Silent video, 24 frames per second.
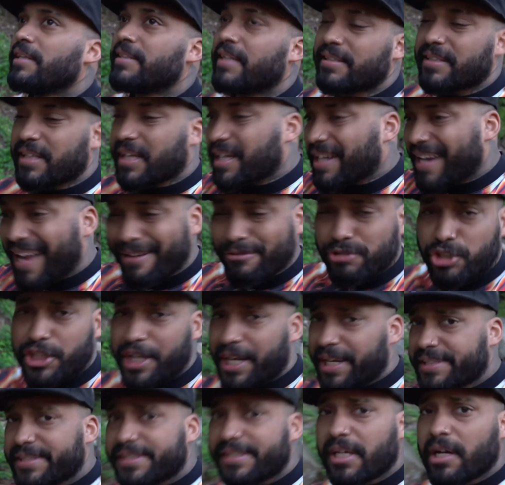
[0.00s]
that the clout
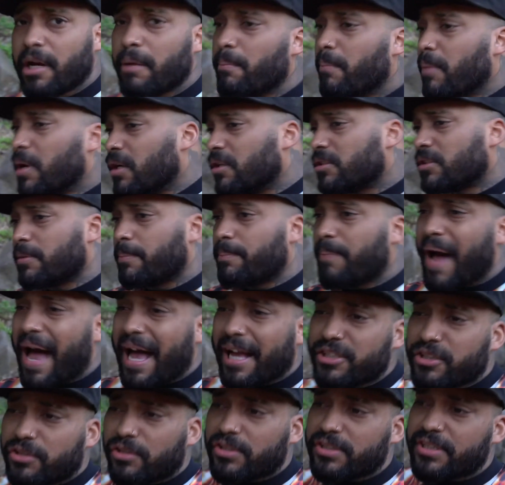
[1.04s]
chasing amongst the
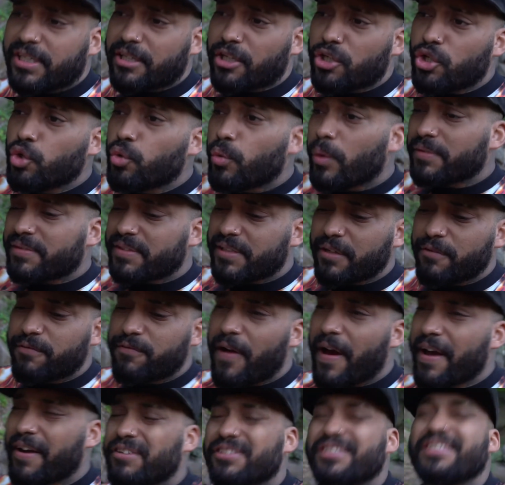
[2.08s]
boxers and the UFC
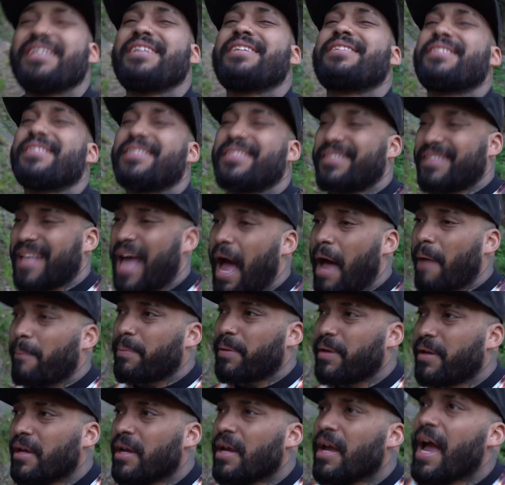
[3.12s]
fighters needs to stop.
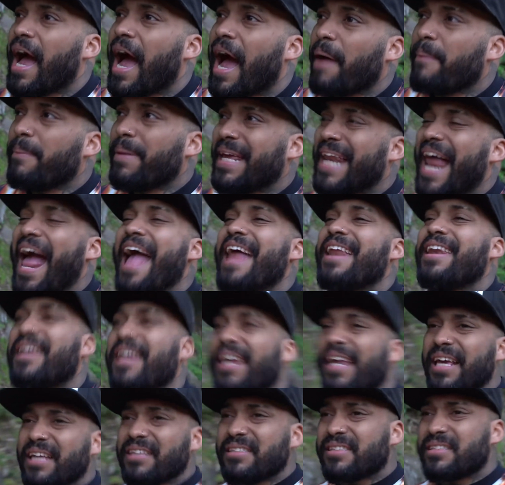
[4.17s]
I mean, at
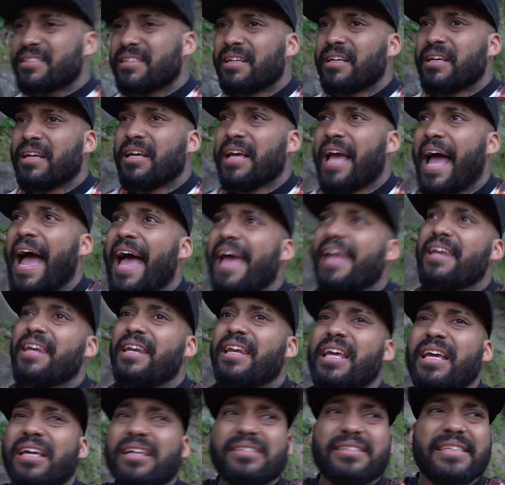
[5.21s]
least
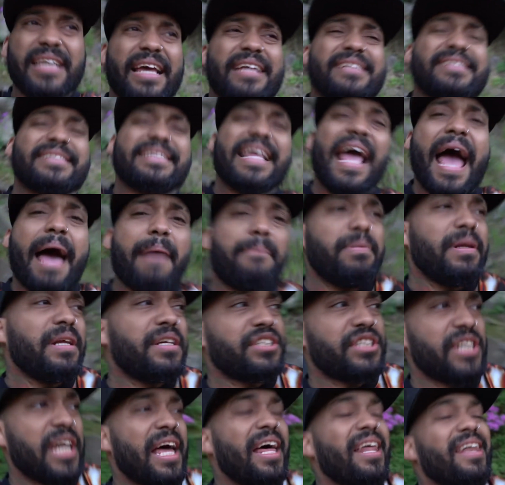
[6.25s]

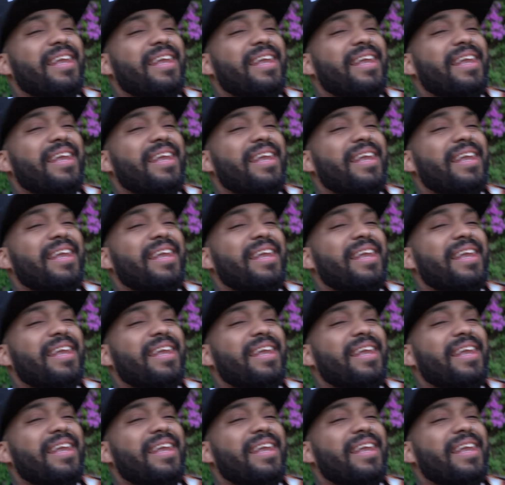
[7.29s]
establish a